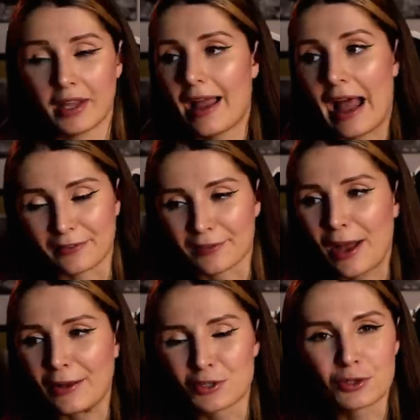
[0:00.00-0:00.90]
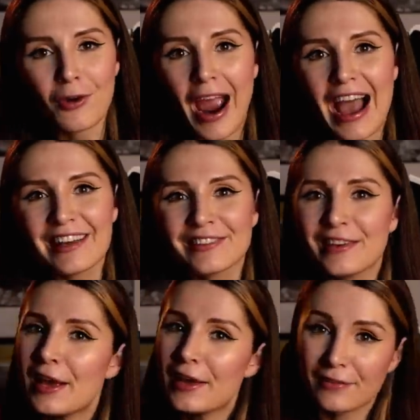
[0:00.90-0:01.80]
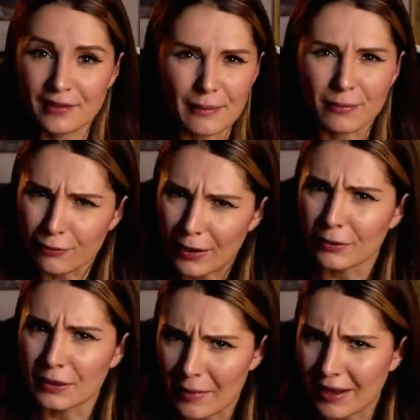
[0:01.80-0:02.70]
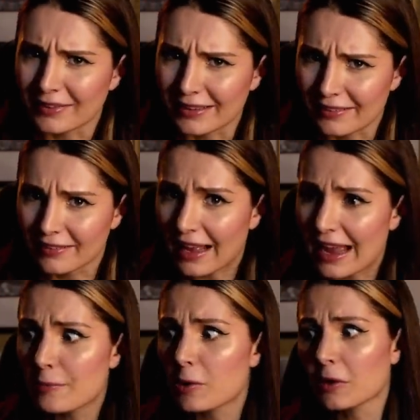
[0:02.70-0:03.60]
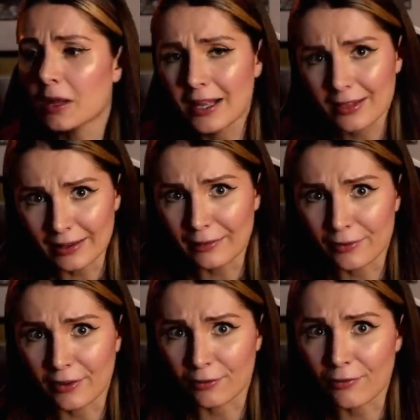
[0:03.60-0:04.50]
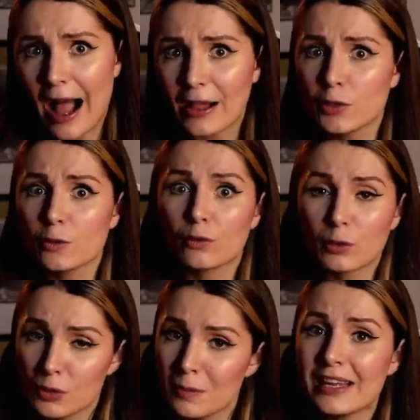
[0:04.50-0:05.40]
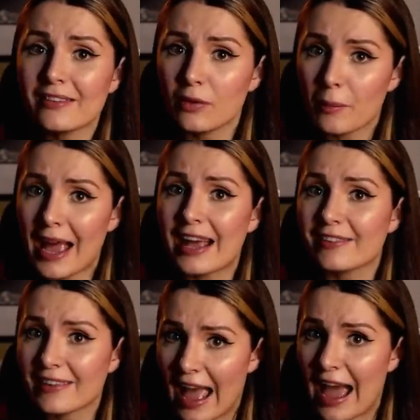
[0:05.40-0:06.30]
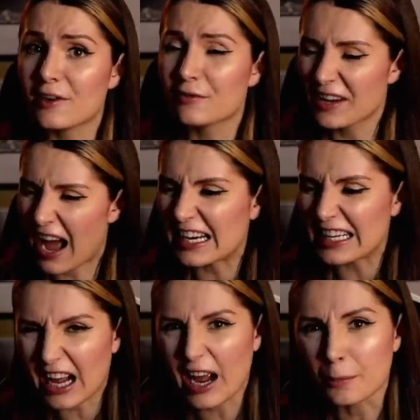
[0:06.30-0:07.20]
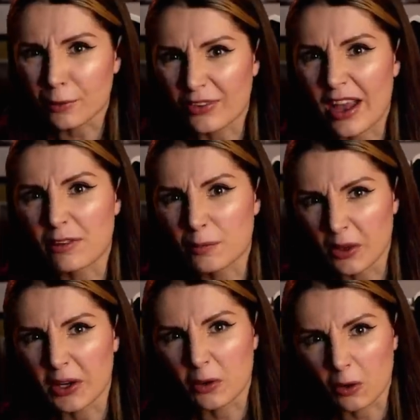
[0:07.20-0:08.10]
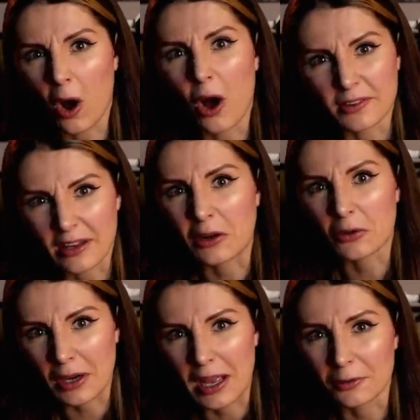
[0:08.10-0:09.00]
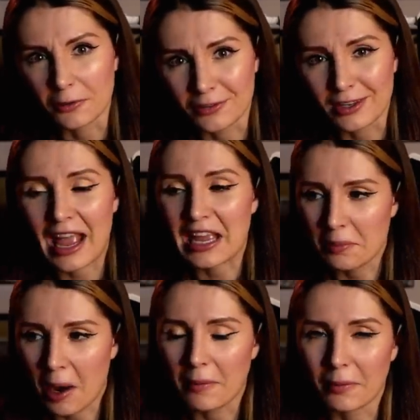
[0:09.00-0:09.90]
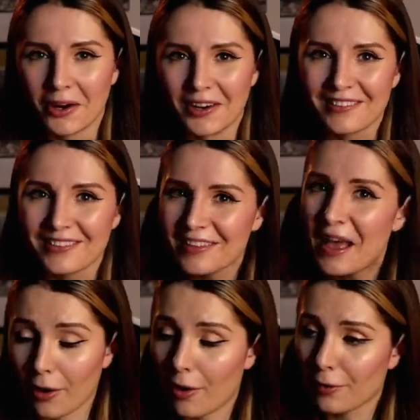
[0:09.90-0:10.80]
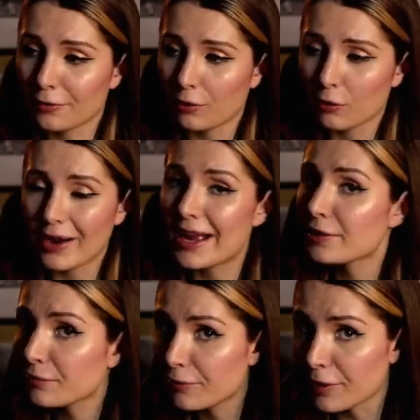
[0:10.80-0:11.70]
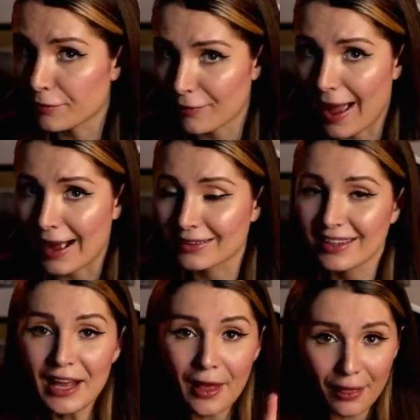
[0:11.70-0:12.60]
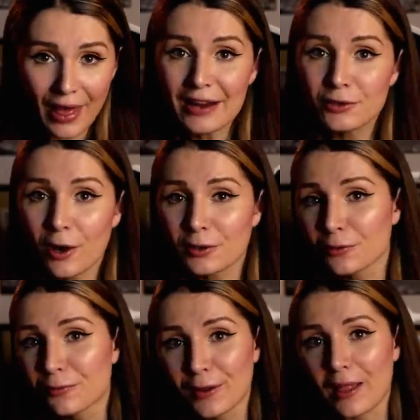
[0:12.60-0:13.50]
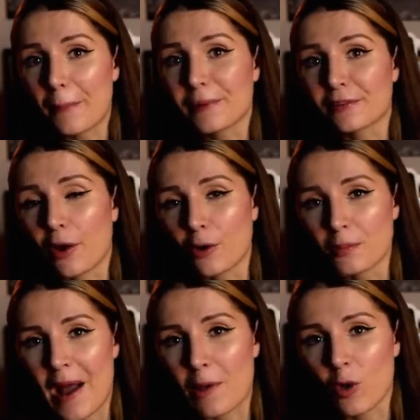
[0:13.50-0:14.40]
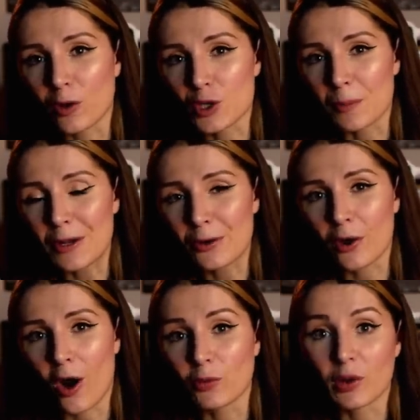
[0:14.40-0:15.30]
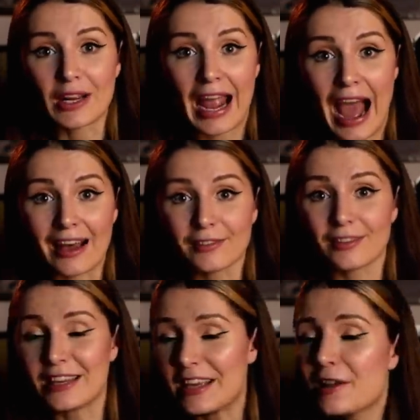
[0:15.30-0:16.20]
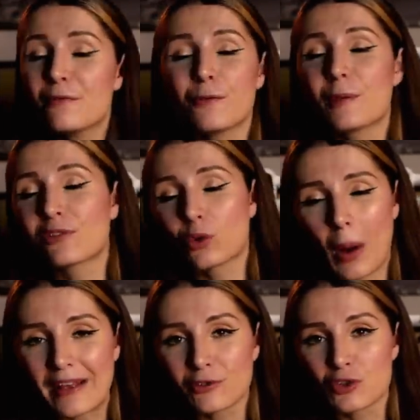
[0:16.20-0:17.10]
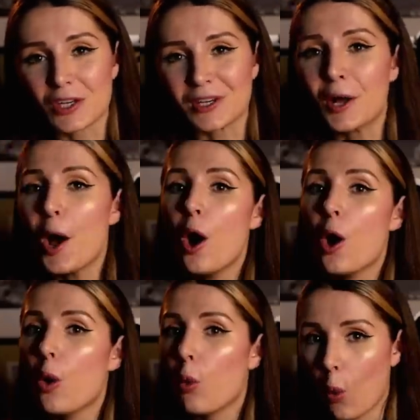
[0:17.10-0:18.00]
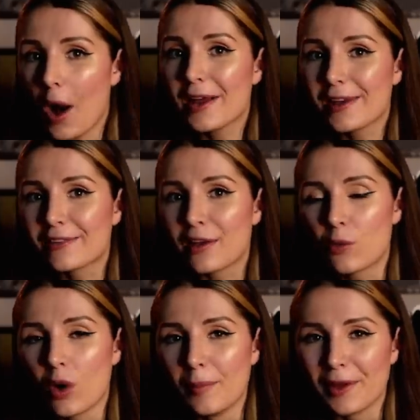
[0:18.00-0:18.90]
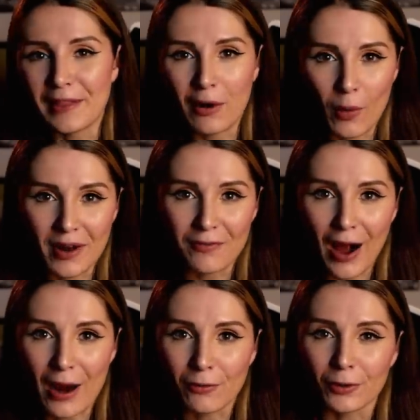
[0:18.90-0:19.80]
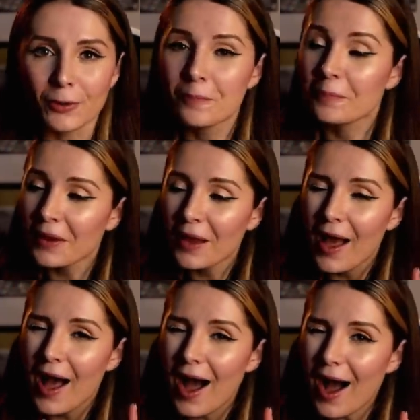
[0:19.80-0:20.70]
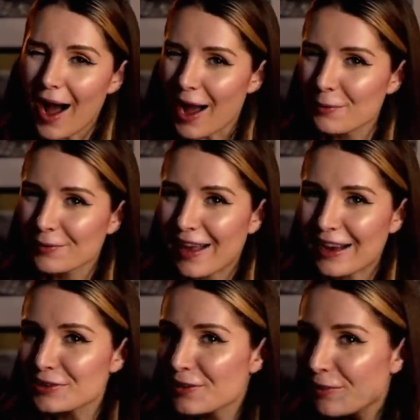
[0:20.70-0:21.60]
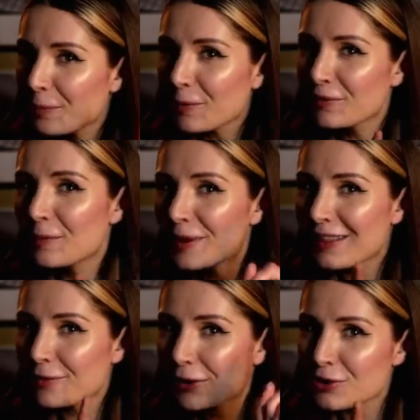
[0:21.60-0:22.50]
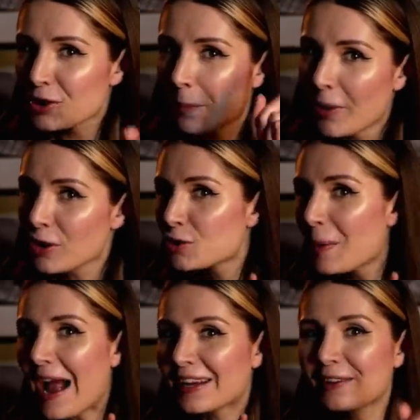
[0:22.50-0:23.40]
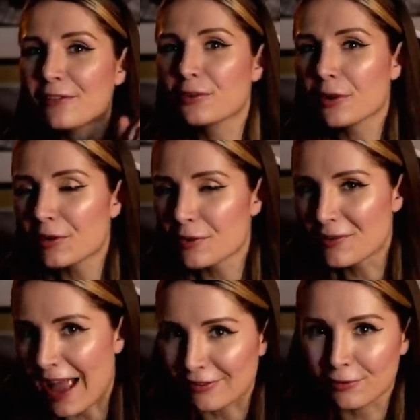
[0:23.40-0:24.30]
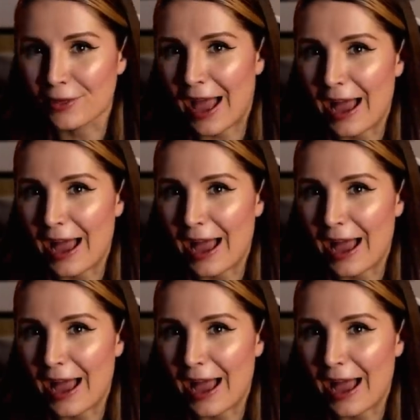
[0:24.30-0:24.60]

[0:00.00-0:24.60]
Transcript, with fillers: has touched grass, seems fairly mentally stable, lives his values, which means the man is ahead of 99% of political content creators today in my books. Also, random fun fact, that Dr. Phil episode Matt Walsh appeared on where he asked the infamous question, "What is a woman?" that went viral. I was actually supposed to be the original pushback conservative guest for that